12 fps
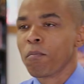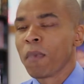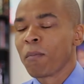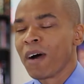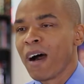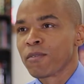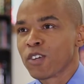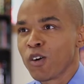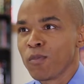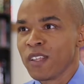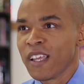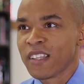My mom
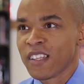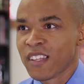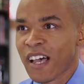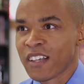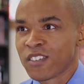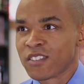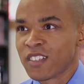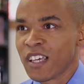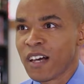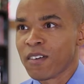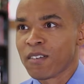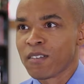told me that the doctor
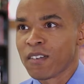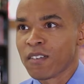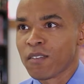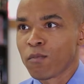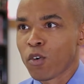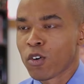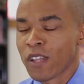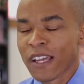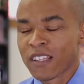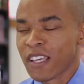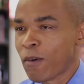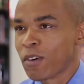said more
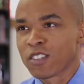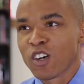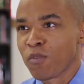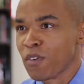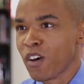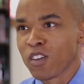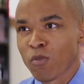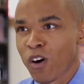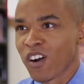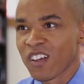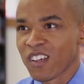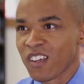likely I wasn't going to be able to walk